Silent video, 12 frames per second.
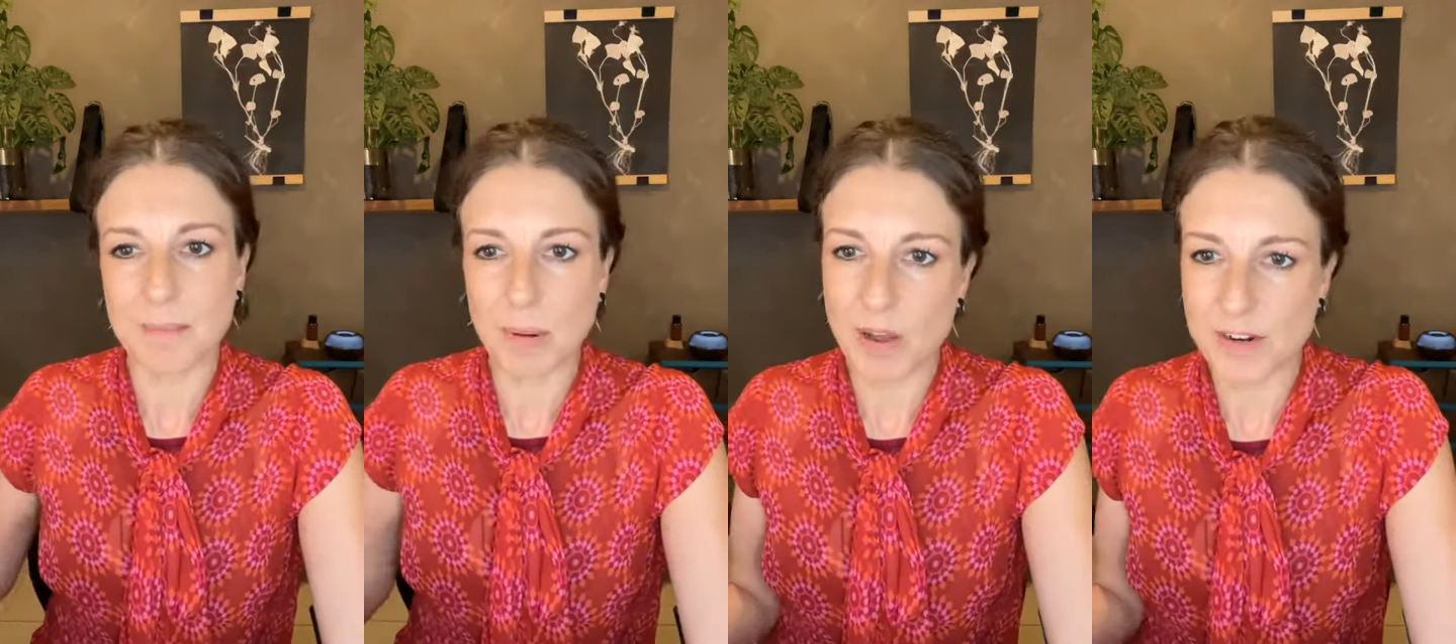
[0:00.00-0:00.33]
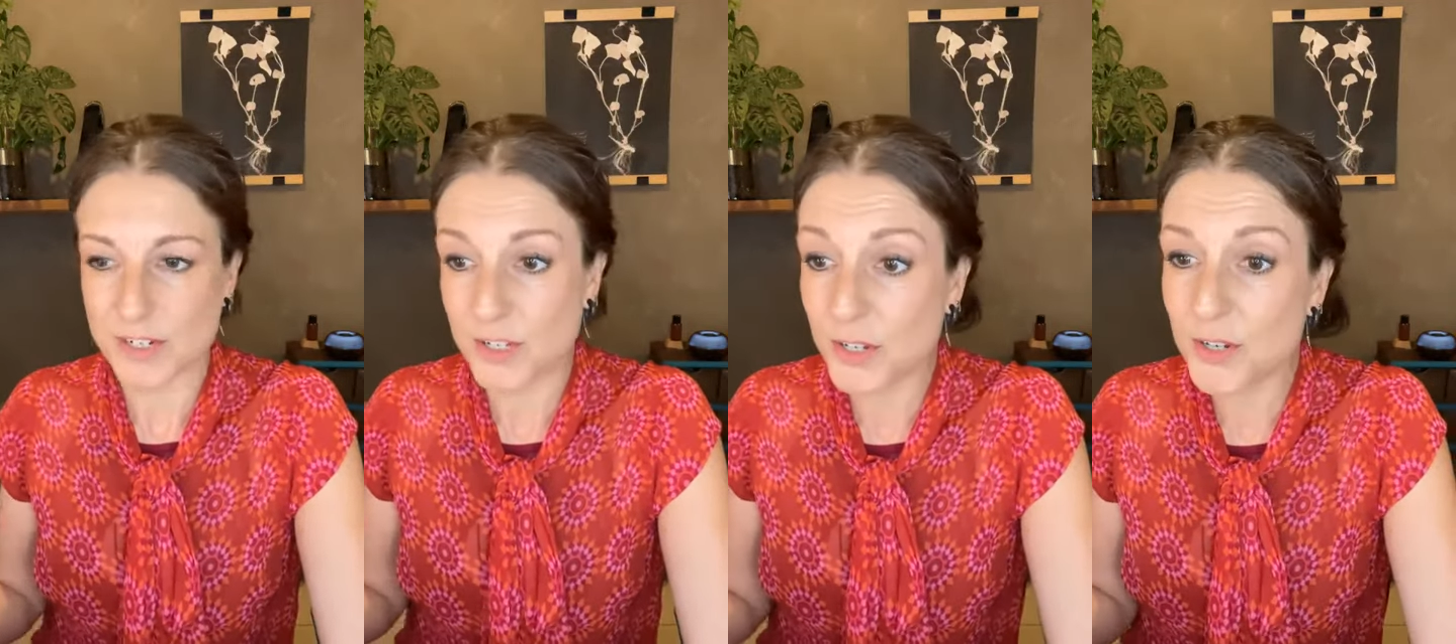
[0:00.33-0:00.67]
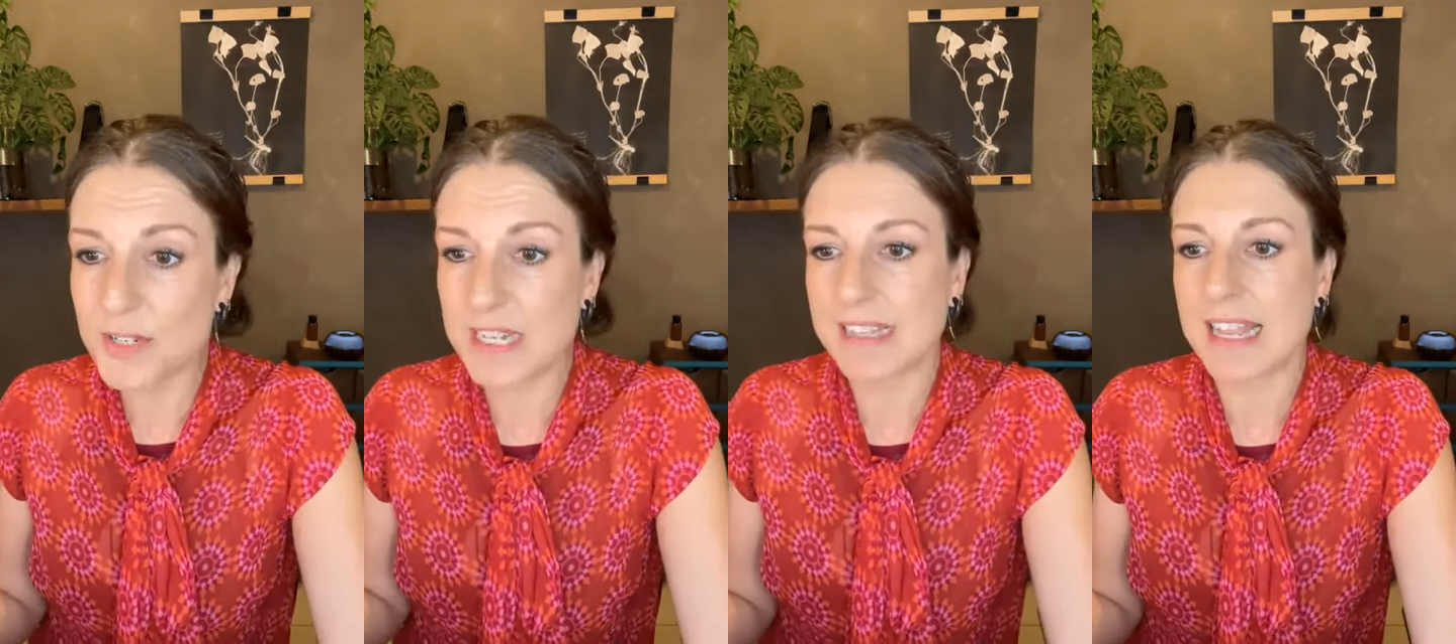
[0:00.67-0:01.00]
plant is
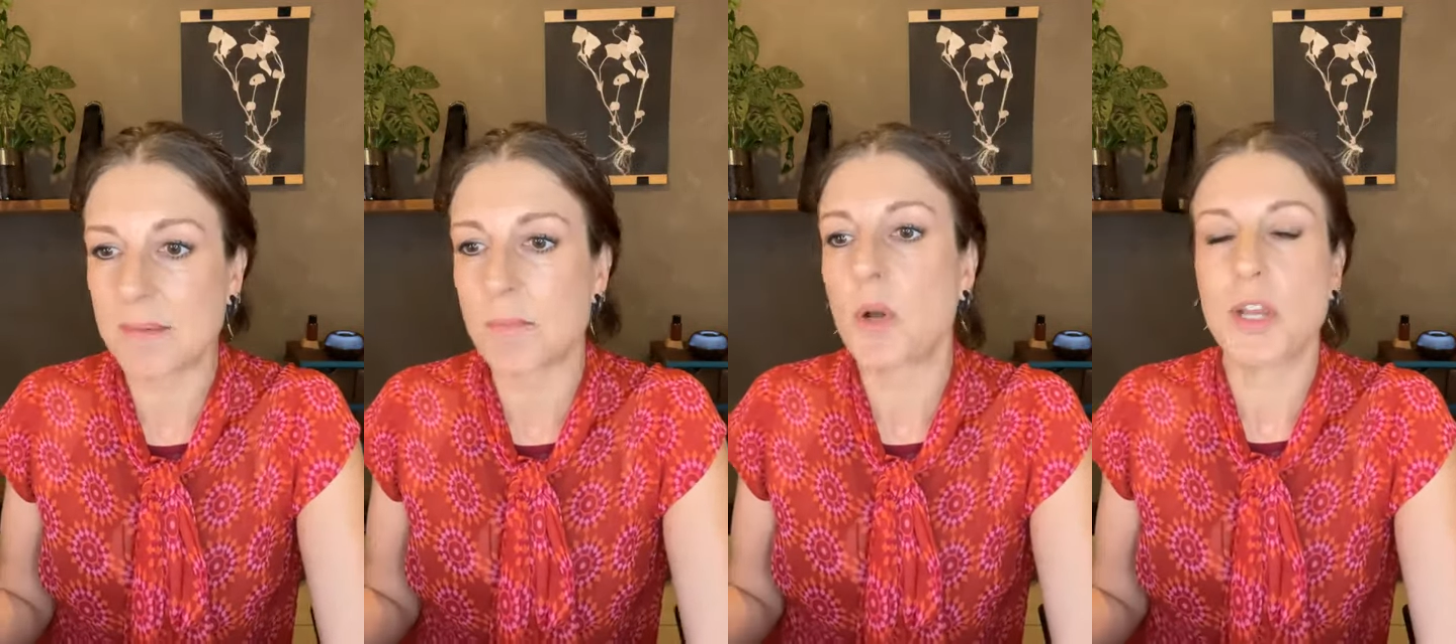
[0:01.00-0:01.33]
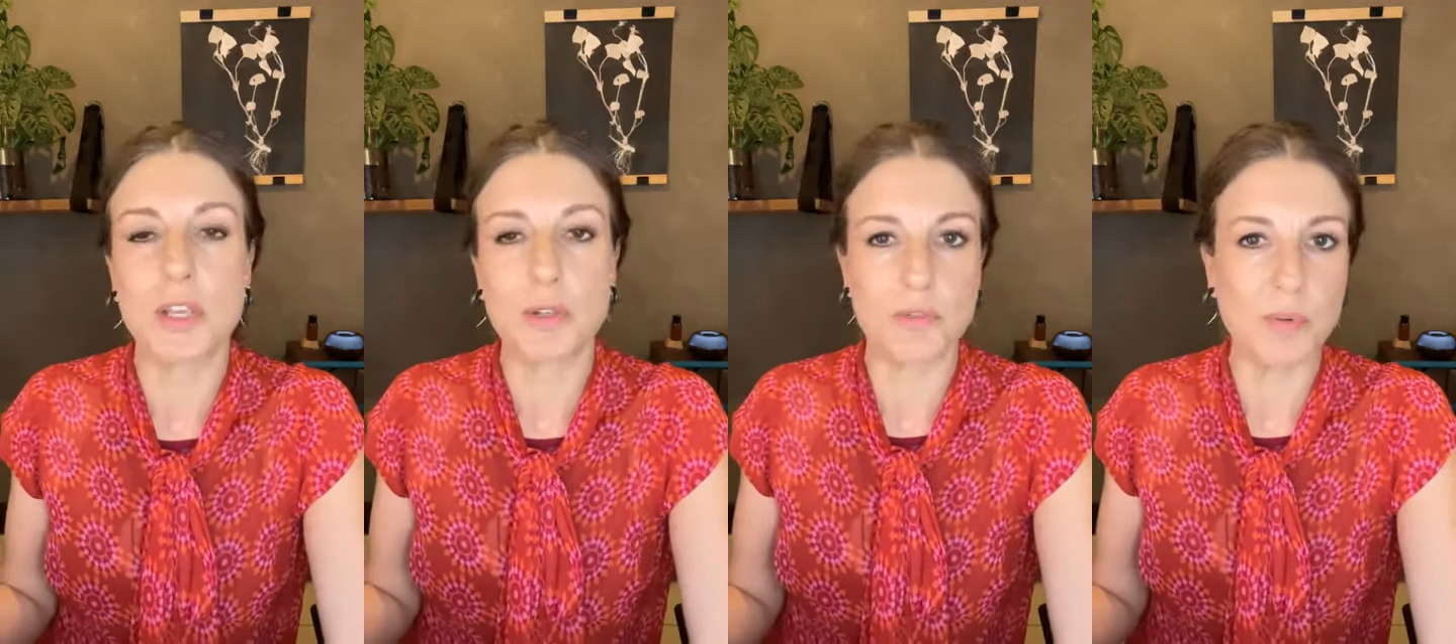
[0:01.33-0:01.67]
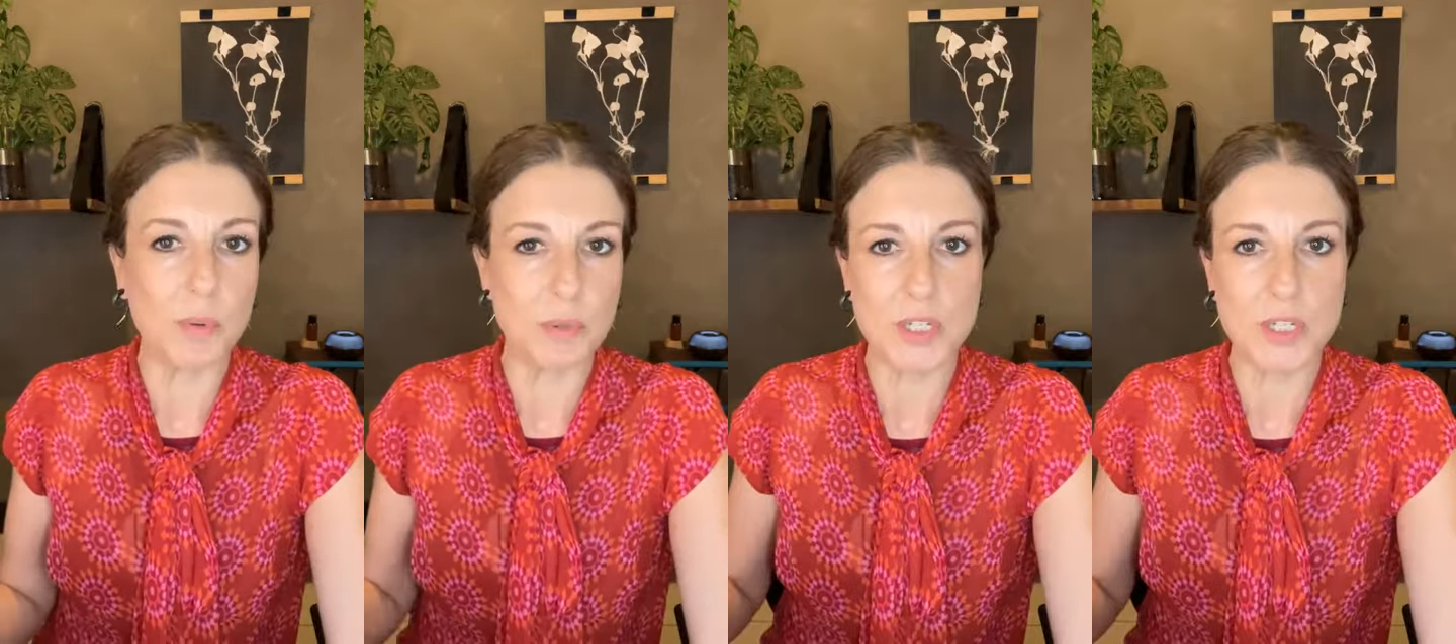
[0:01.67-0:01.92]
using that molecule for.